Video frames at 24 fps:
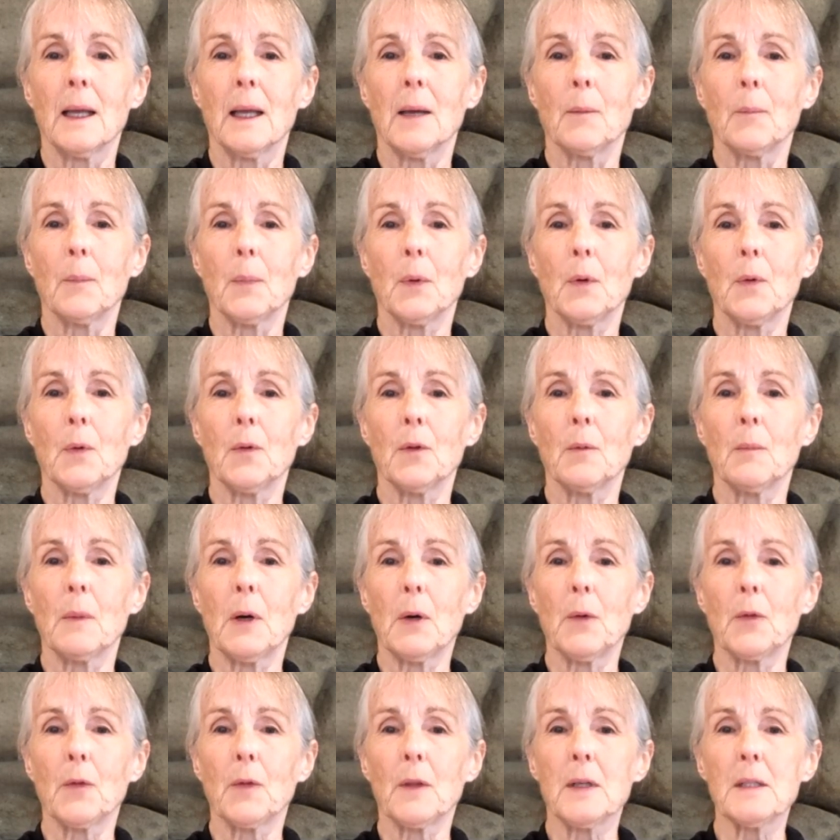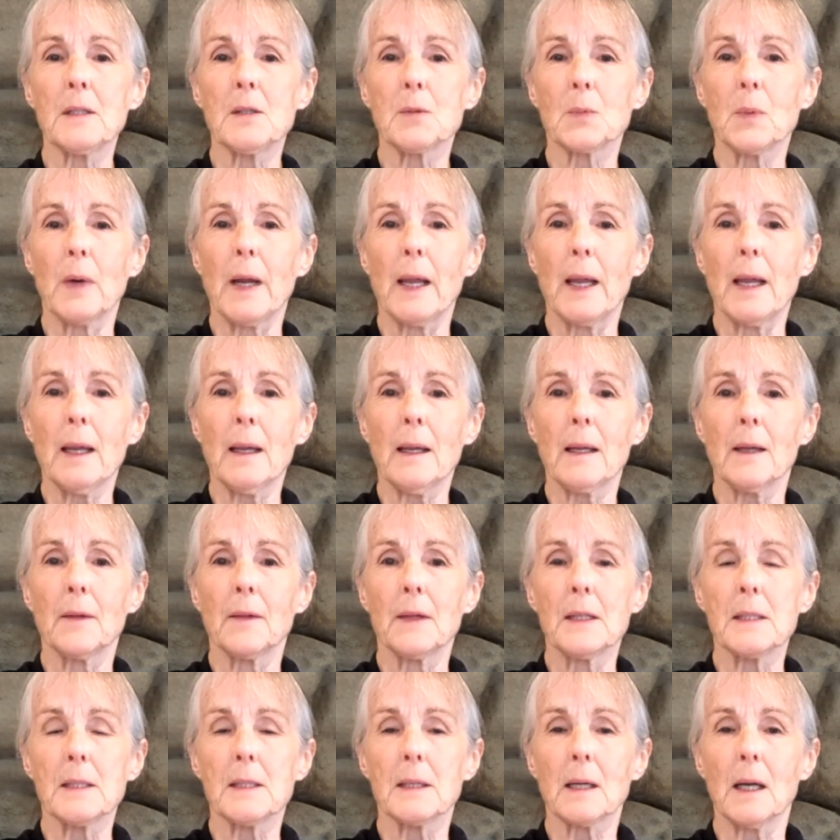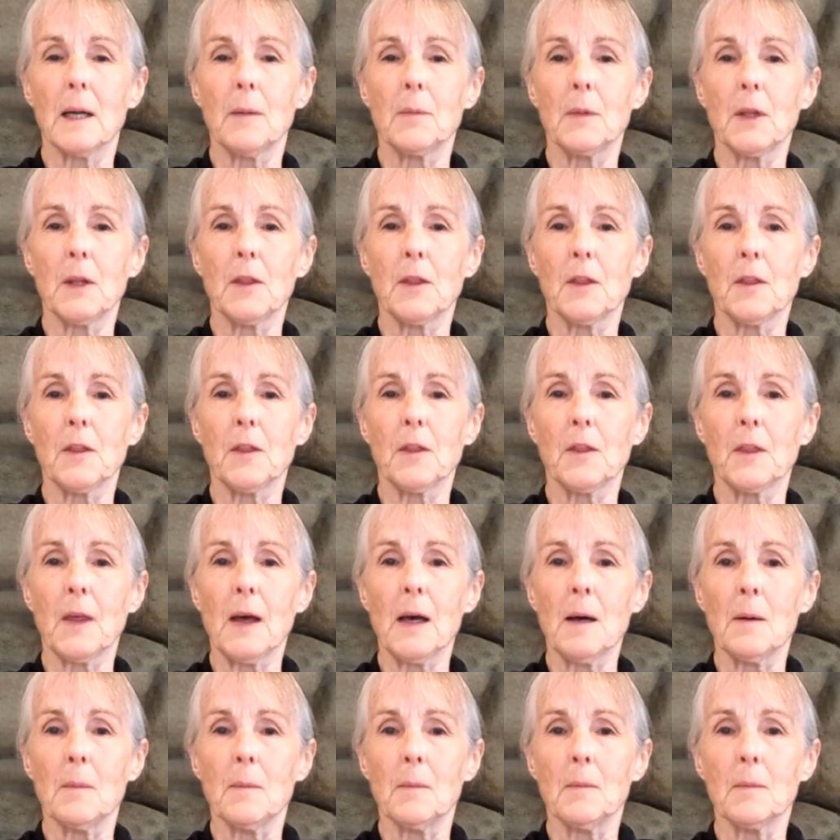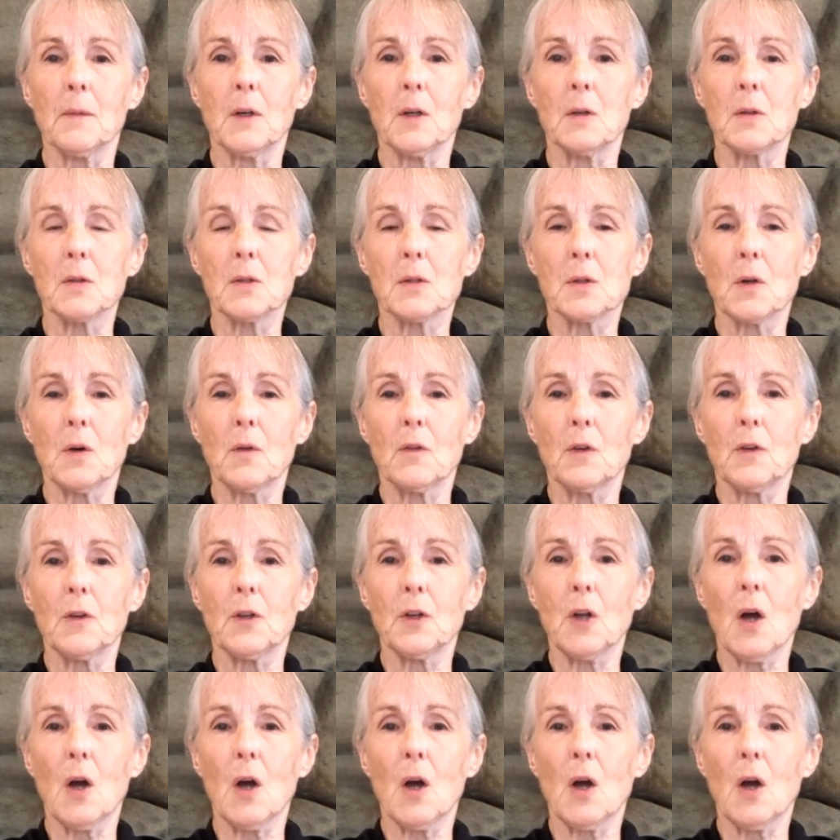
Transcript: and pull them out this way, and this time the thumb goes over